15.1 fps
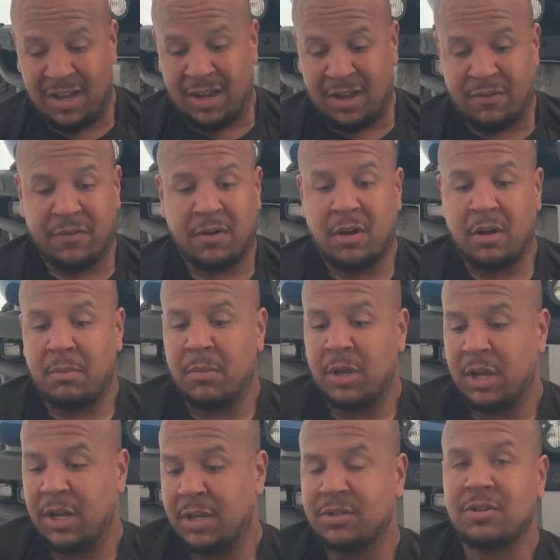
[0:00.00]
From
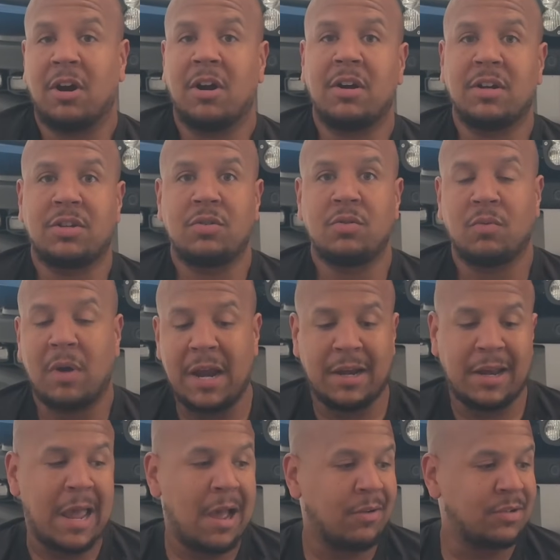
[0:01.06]
start to right
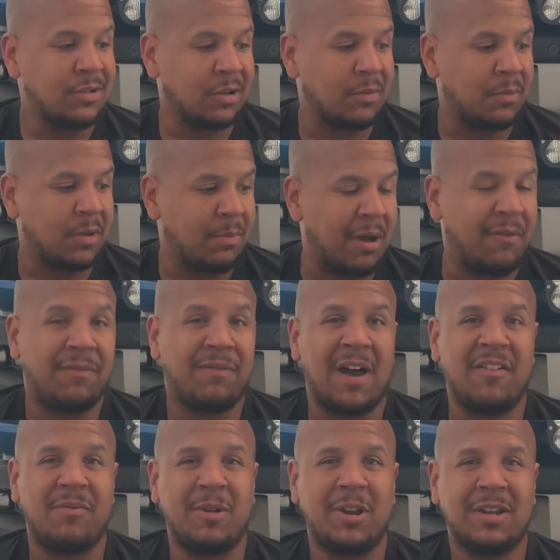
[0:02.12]
now, it took me about
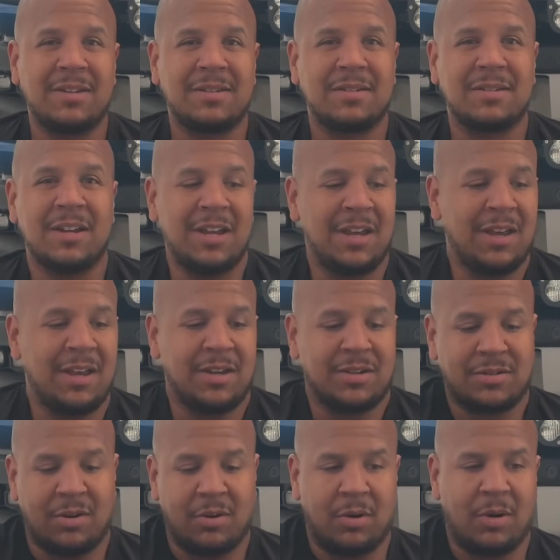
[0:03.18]
5 minutes.
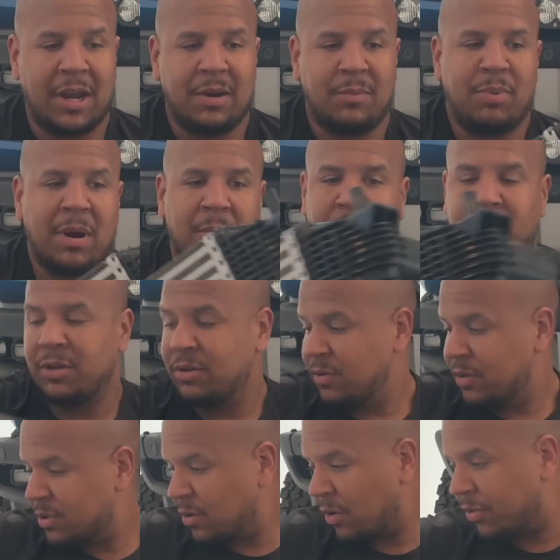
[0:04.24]
So I could probably do
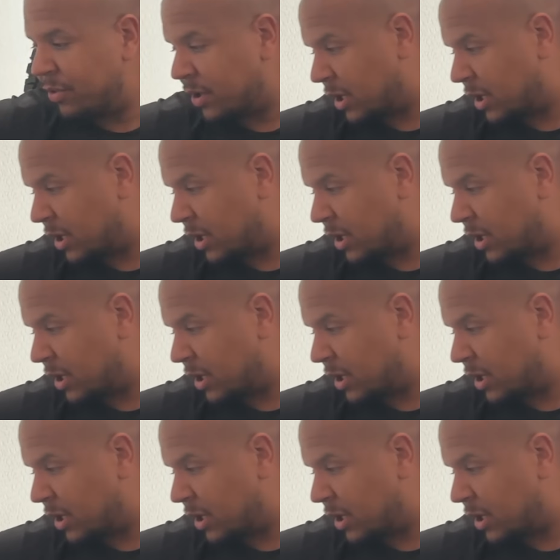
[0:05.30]
this whole thing